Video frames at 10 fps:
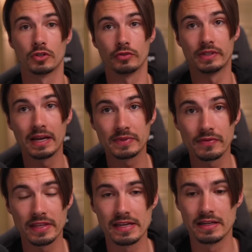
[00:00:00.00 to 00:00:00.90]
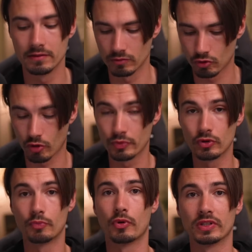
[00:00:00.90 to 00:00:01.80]
So you type something in, your
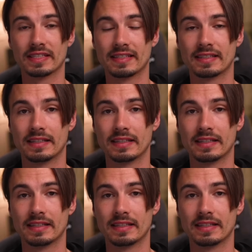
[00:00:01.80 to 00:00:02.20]
computer processes